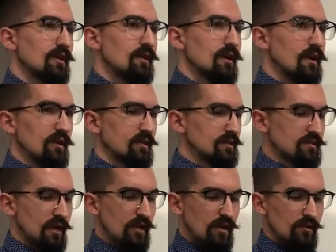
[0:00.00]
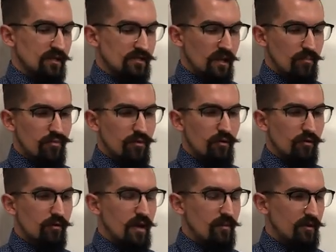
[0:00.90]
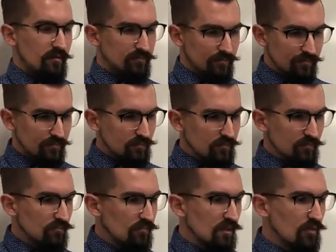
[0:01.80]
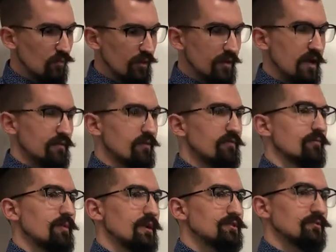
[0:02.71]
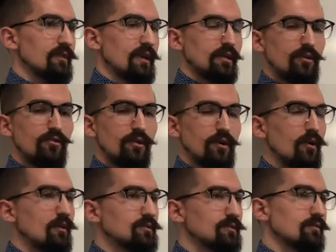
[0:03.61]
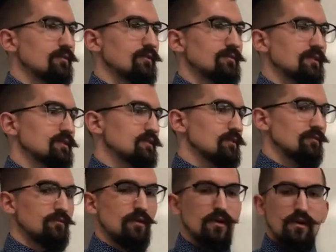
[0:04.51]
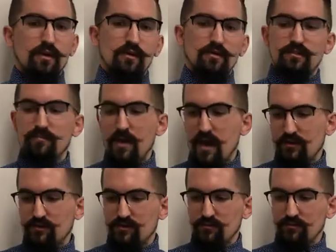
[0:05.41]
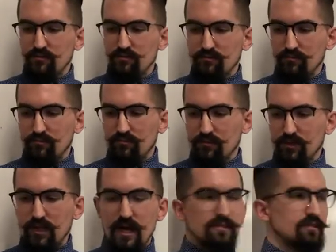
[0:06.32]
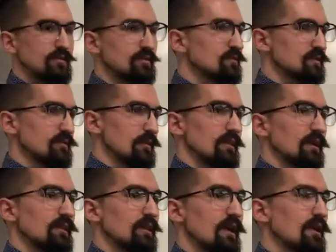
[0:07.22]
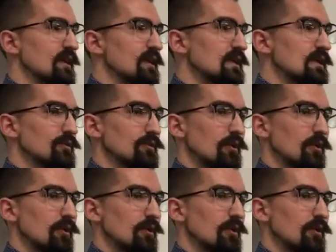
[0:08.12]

Unless I, unless I program it with other information, like you can also use it to smash glasses or something like that, it will